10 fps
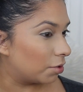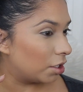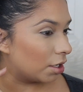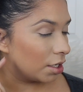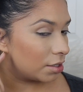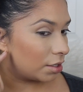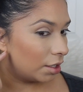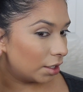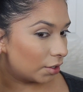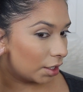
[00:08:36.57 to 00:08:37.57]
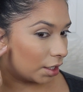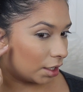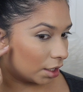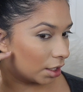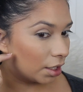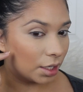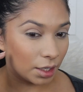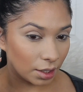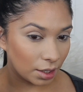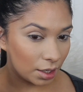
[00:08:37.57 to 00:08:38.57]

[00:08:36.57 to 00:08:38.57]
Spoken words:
But you guys see like right here, like